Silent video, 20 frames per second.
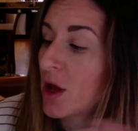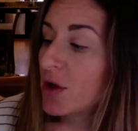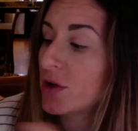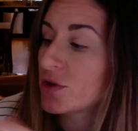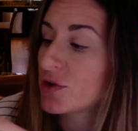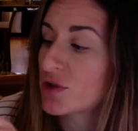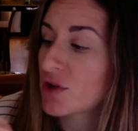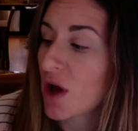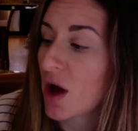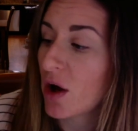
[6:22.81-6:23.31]

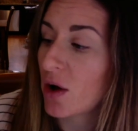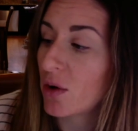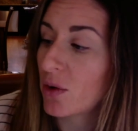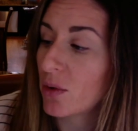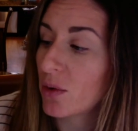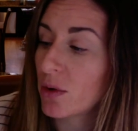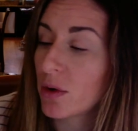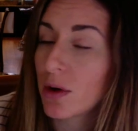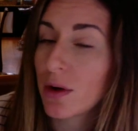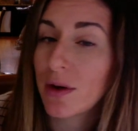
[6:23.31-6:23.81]

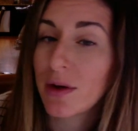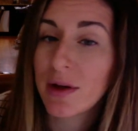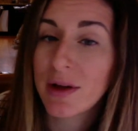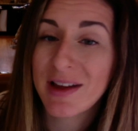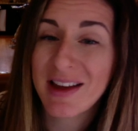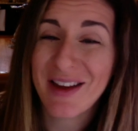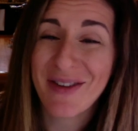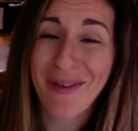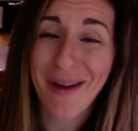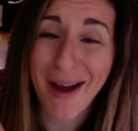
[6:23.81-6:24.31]
So
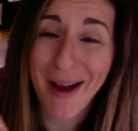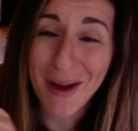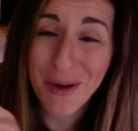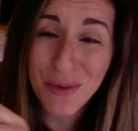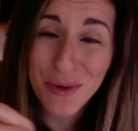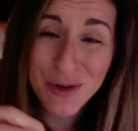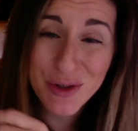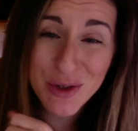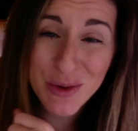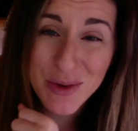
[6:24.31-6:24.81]
if I
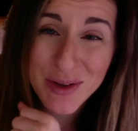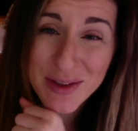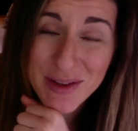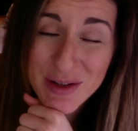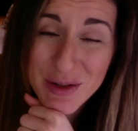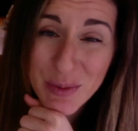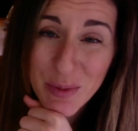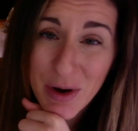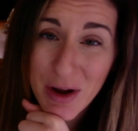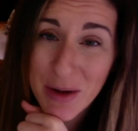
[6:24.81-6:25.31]
were doing
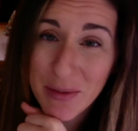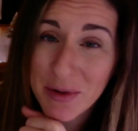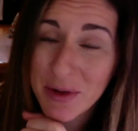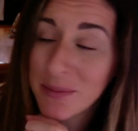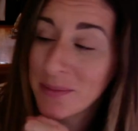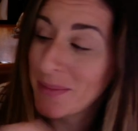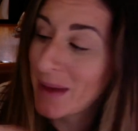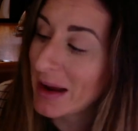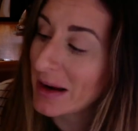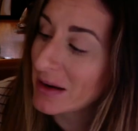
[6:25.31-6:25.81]
this
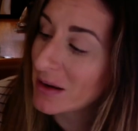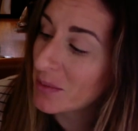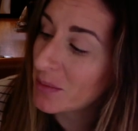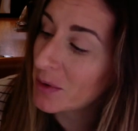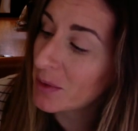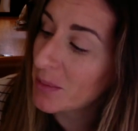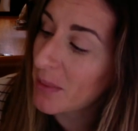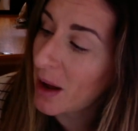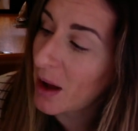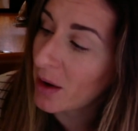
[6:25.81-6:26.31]
problem, my
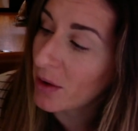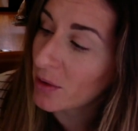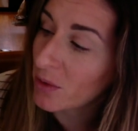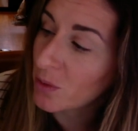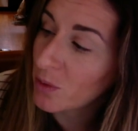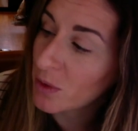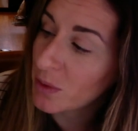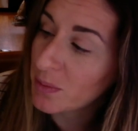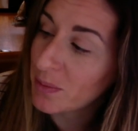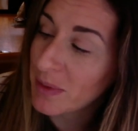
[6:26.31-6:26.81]
number model
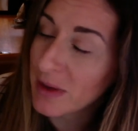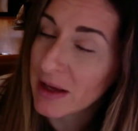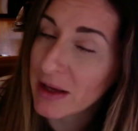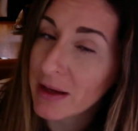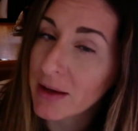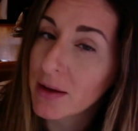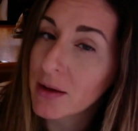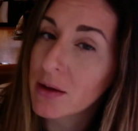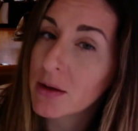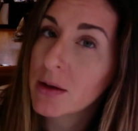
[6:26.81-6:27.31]
would
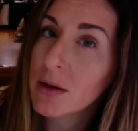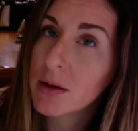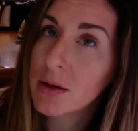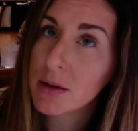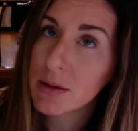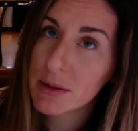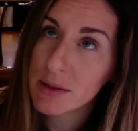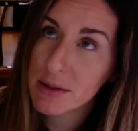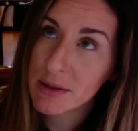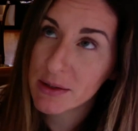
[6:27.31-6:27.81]
be
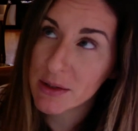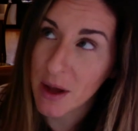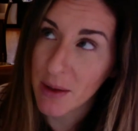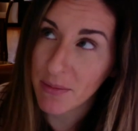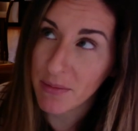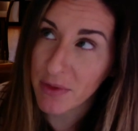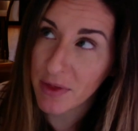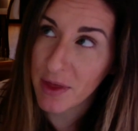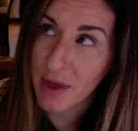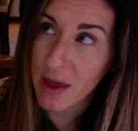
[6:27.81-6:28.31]

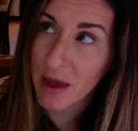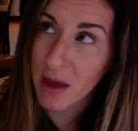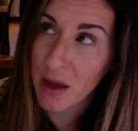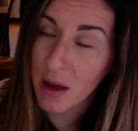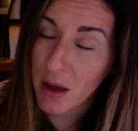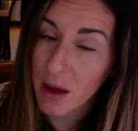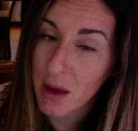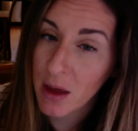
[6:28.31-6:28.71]
something